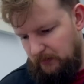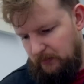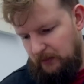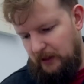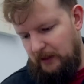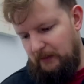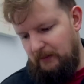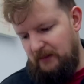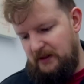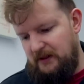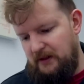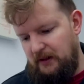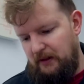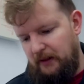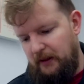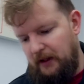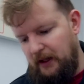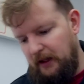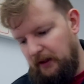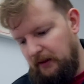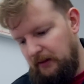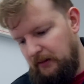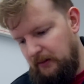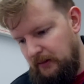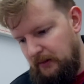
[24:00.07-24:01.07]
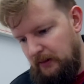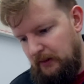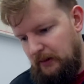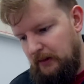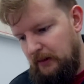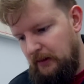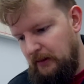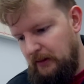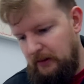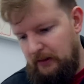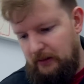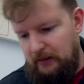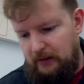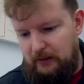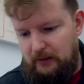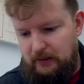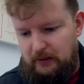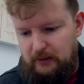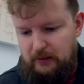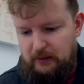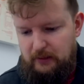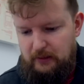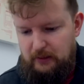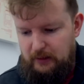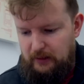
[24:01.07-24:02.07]
I missed a thing.
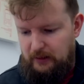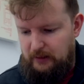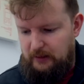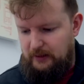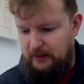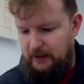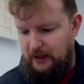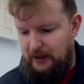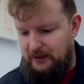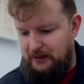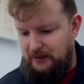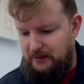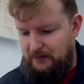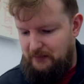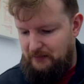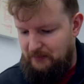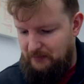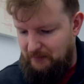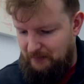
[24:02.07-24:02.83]
It says...